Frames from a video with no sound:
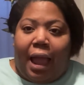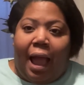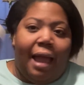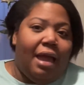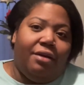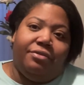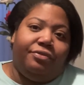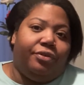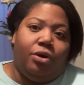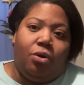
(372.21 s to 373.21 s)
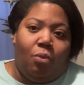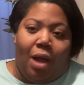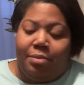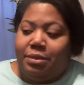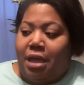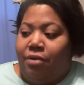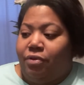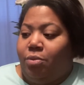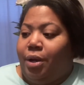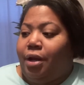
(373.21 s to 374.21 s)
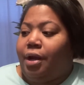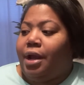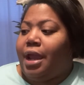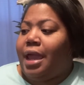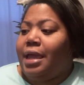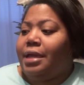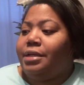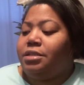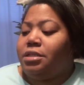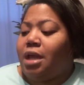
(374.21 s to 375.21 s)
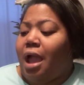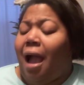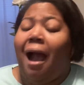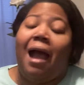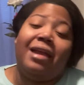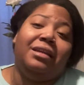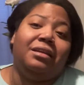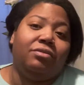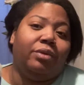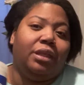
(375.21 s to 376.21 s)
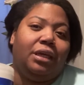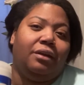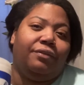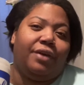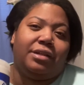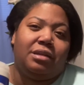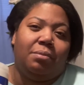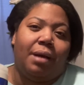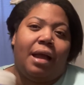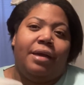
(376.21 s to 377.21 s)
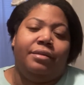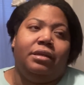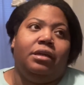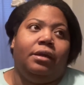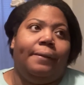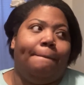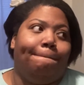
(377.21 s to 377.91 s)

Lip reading: I have wipes everywhere, and I didn't really get affected by the